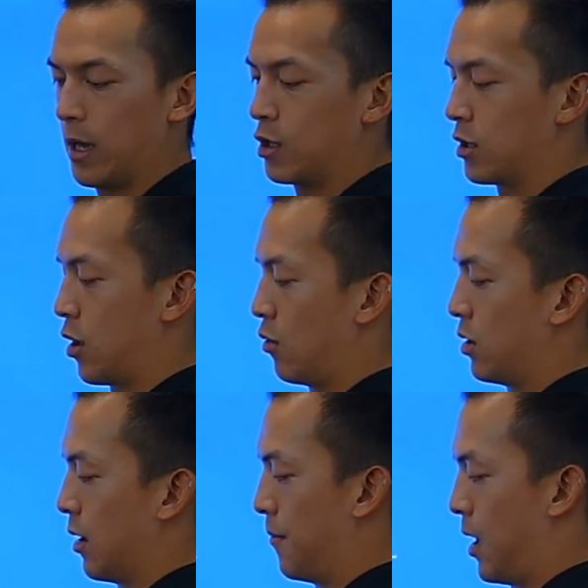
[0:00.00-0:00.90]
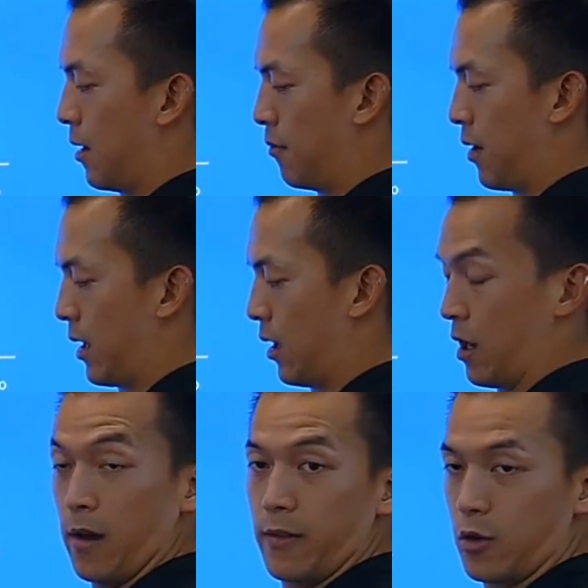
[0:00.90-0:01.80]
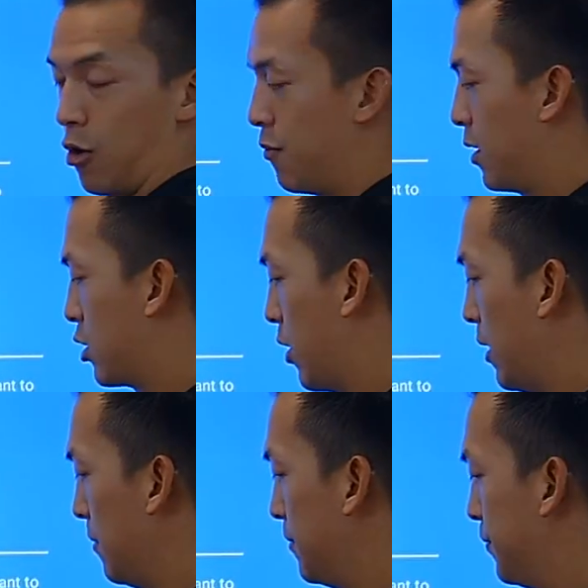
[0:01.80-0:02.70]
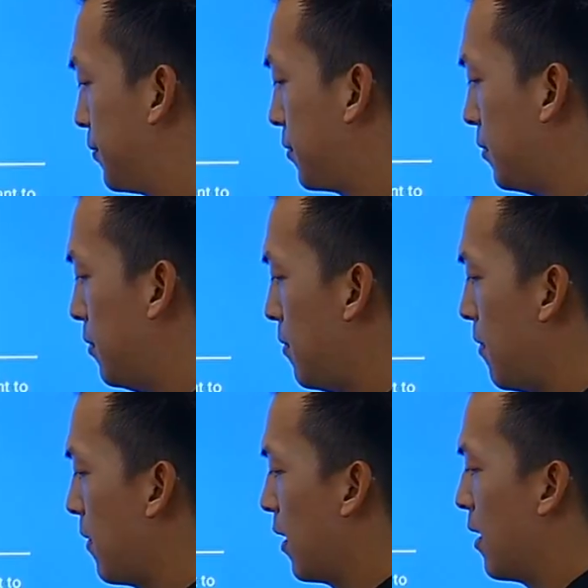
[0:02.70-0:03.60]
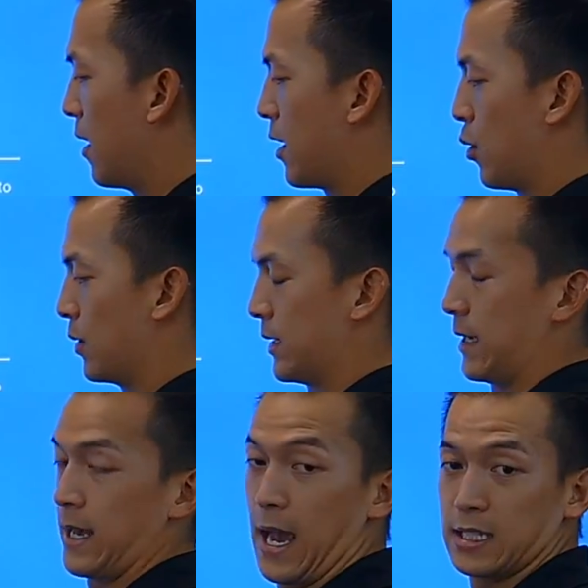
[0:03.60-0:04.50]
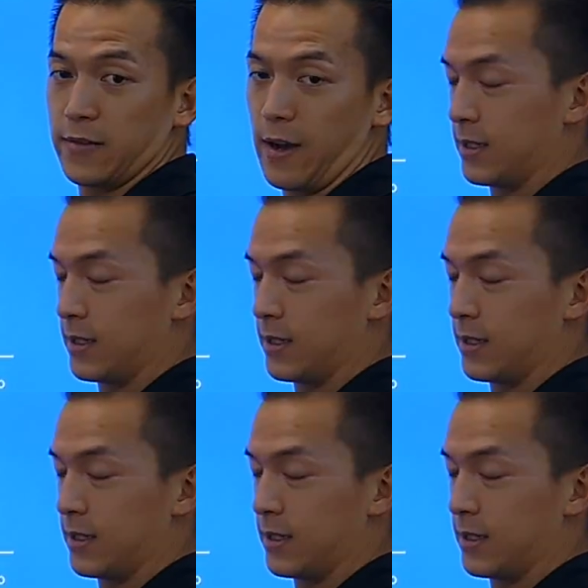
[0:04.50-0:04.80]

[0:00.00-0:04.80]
just go to the bottom right of the Chromebook screen. You will see cast devices